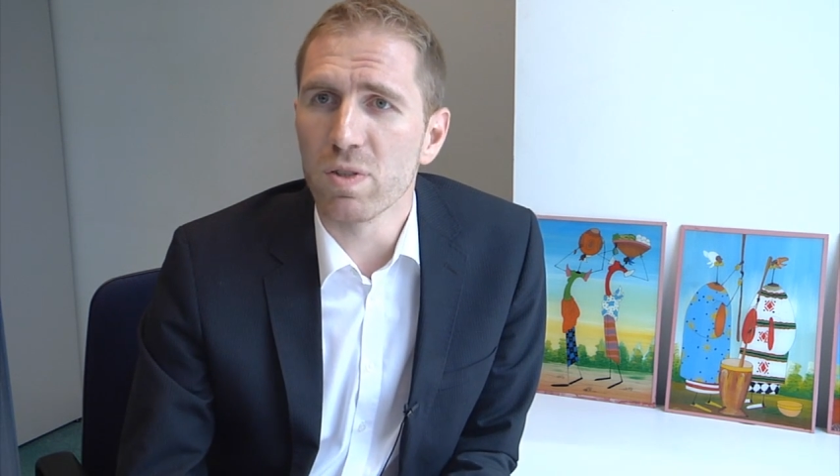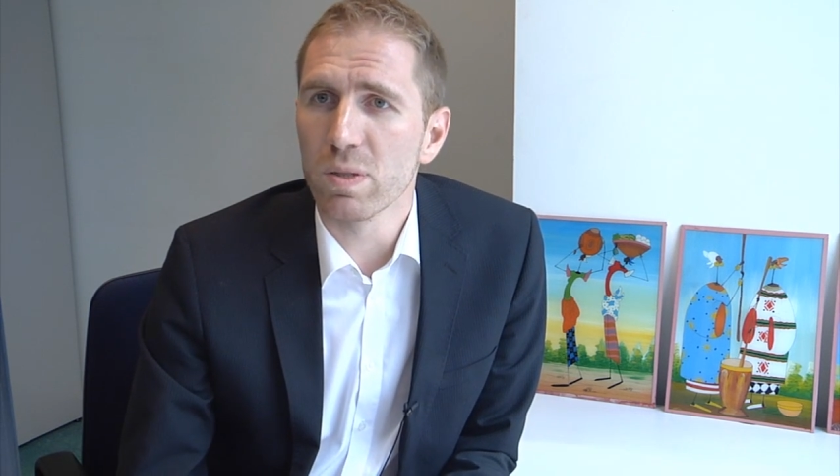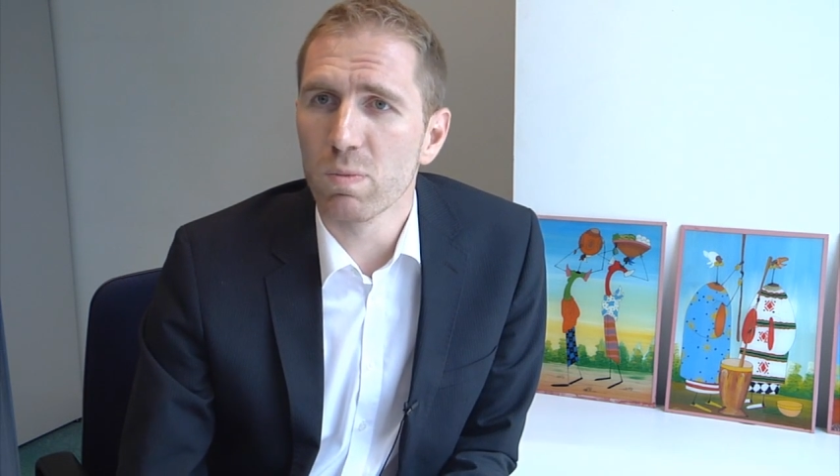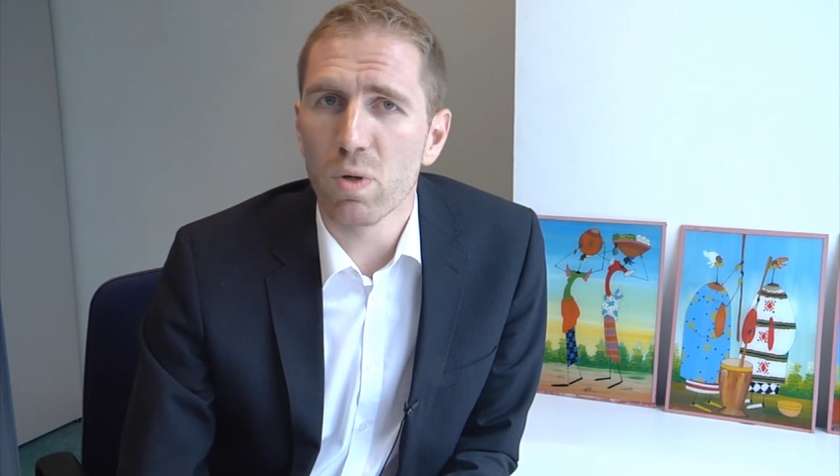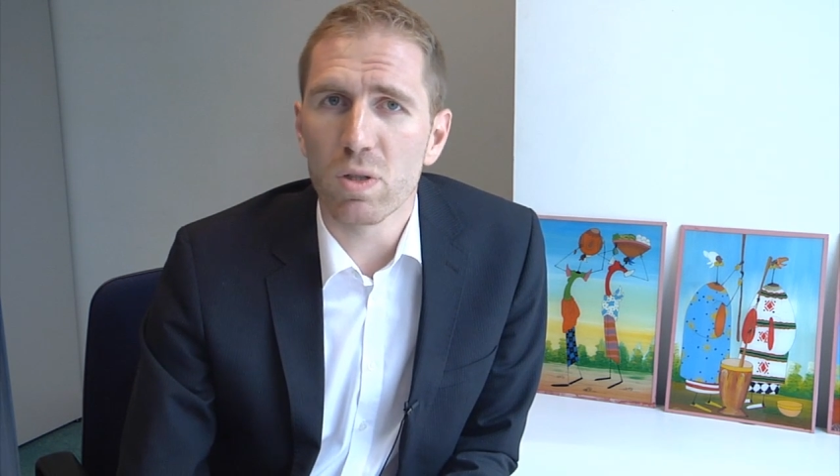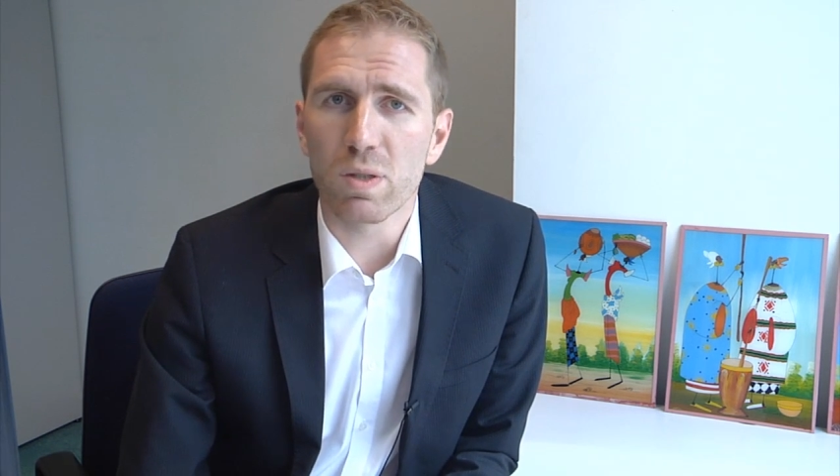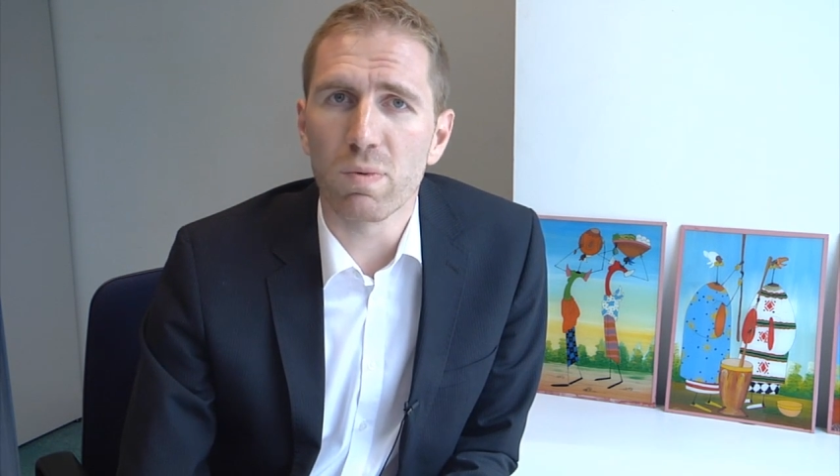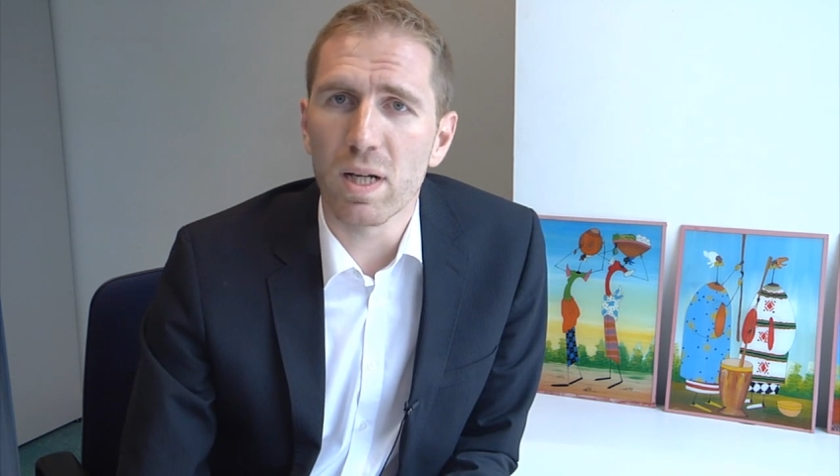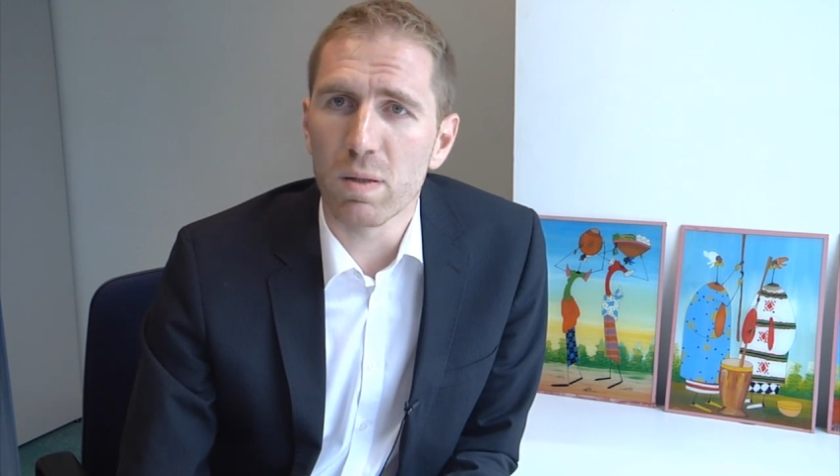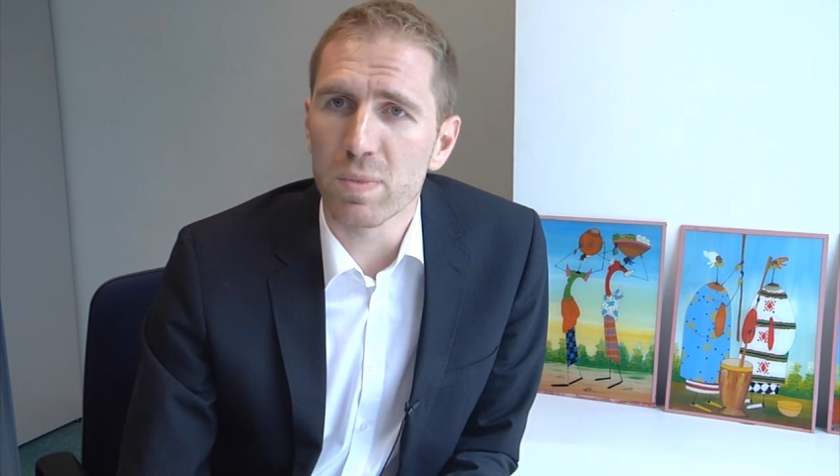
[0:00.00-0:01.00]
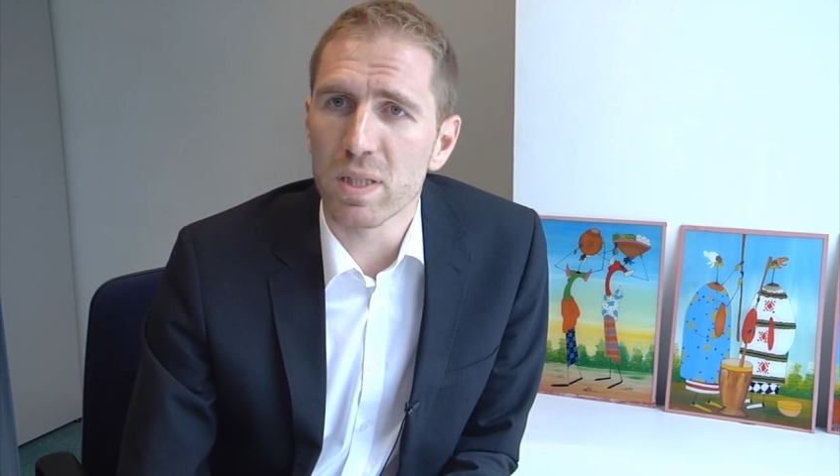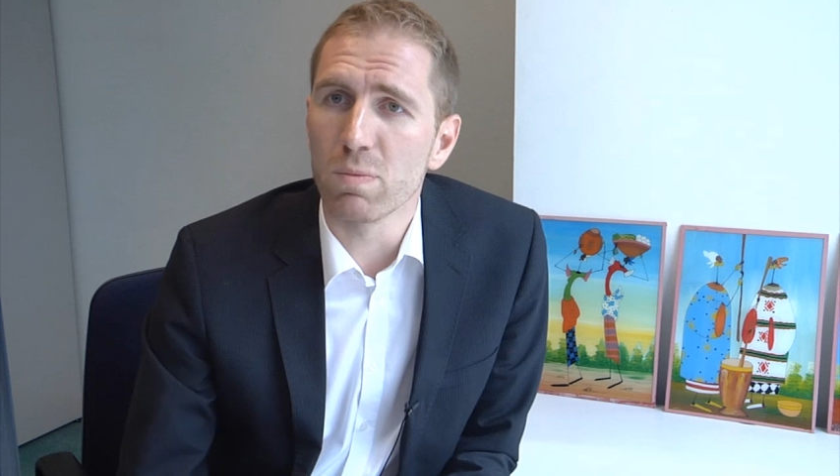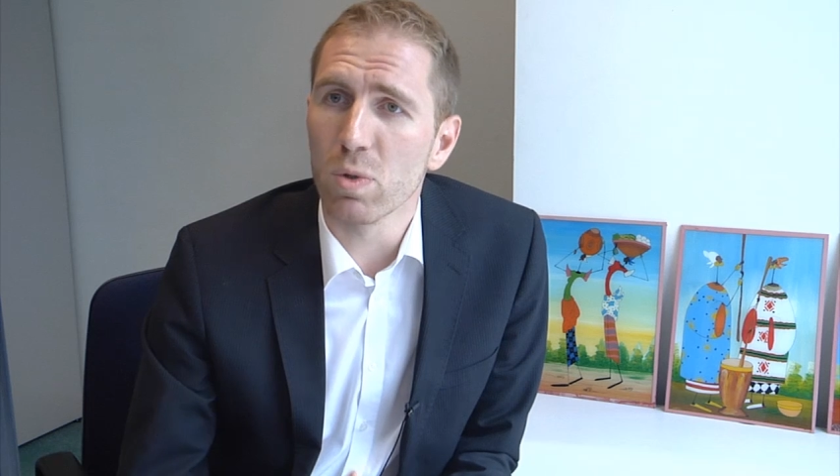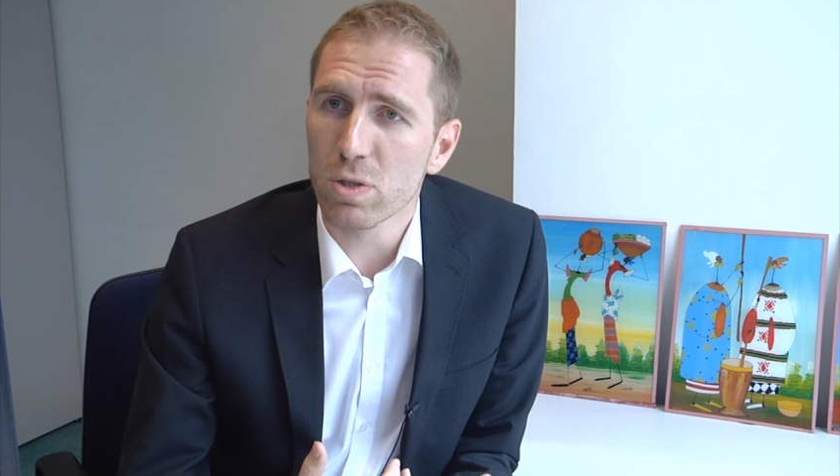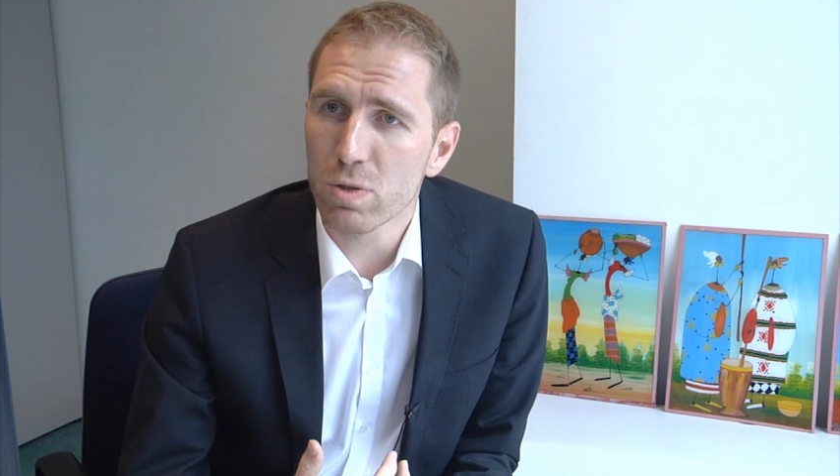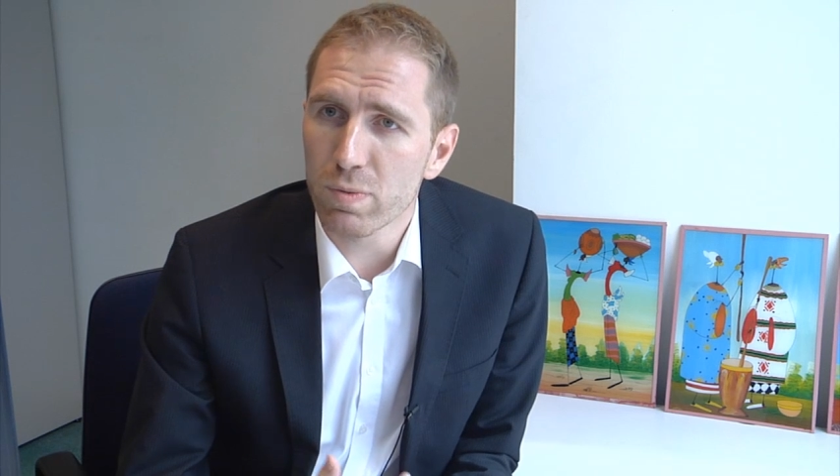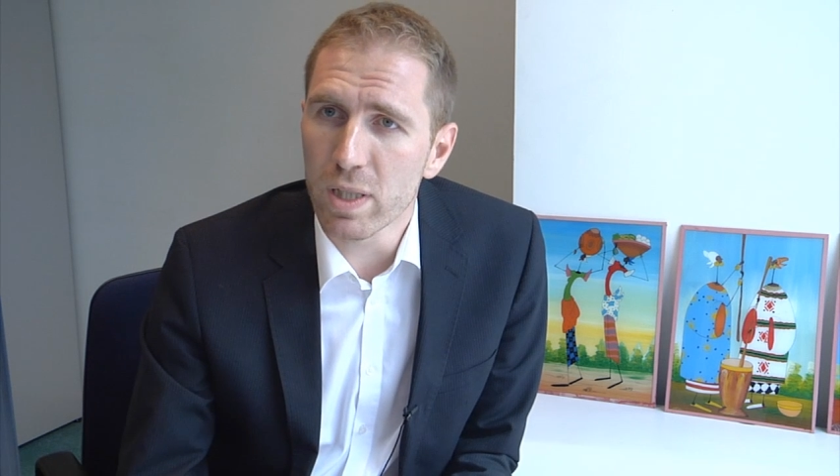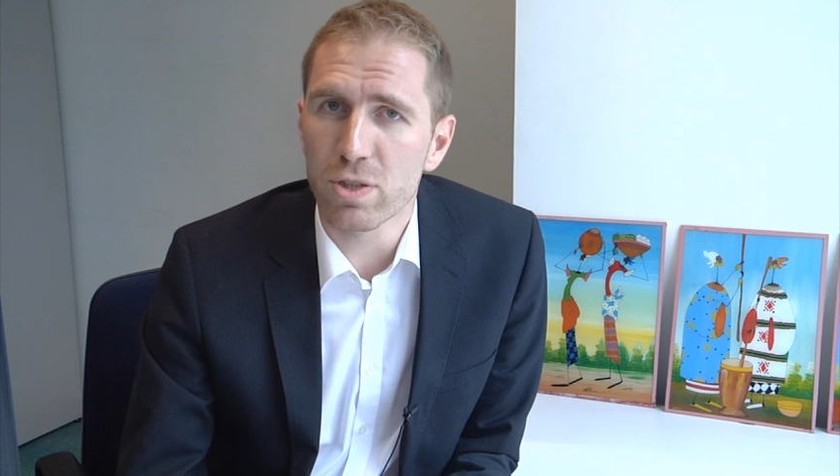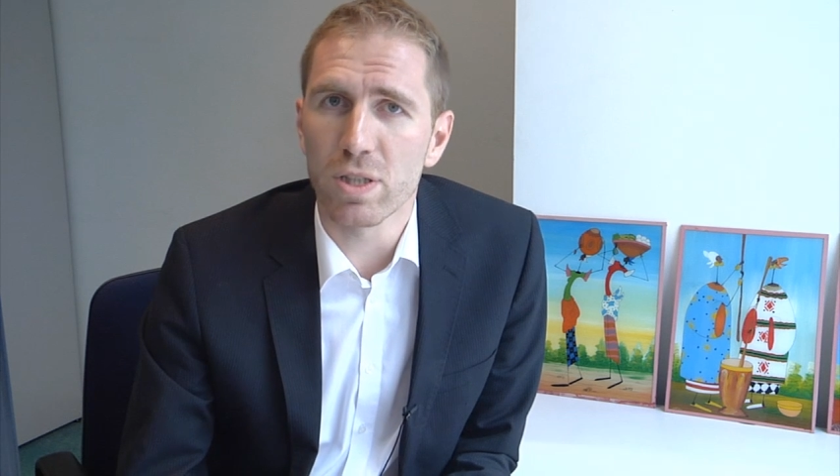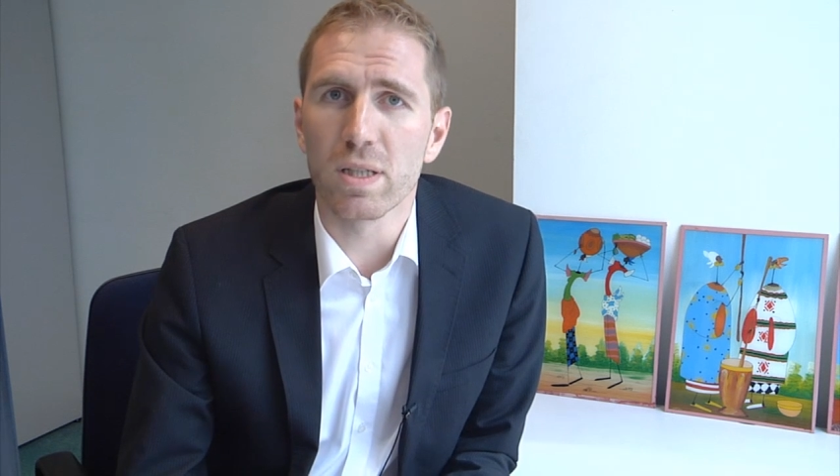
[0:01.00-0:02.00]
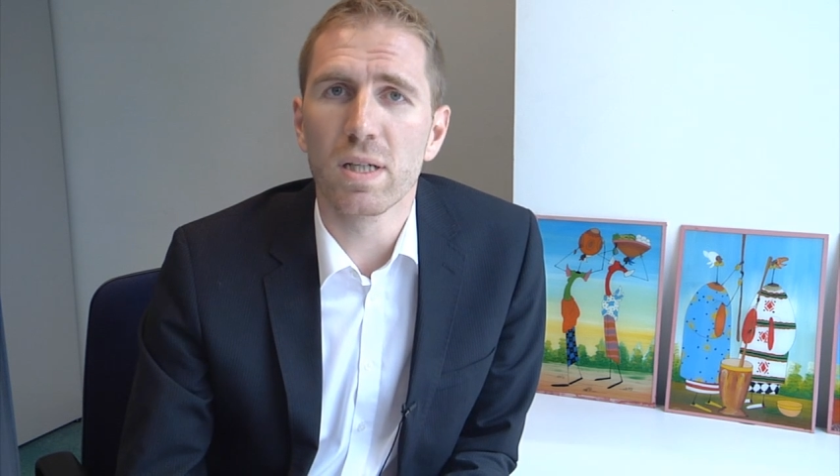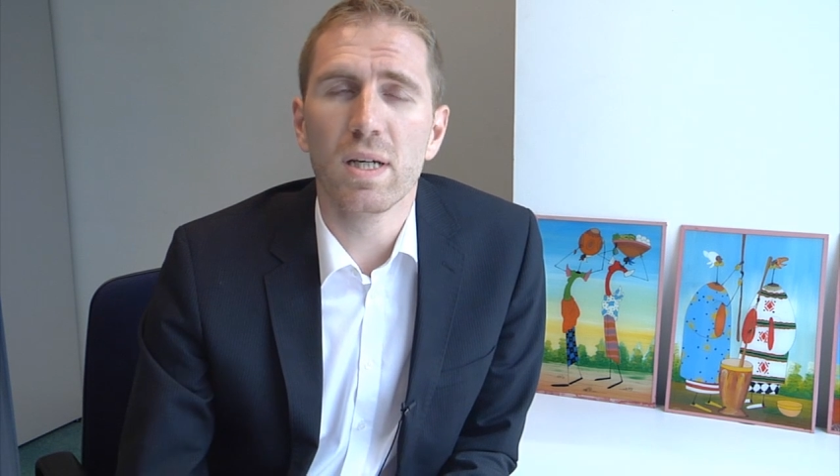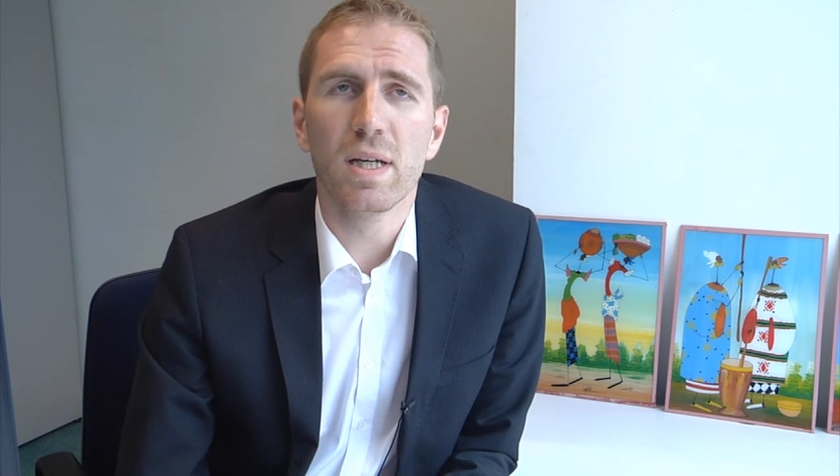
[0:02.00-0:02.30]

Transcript: with a more developed and a more structured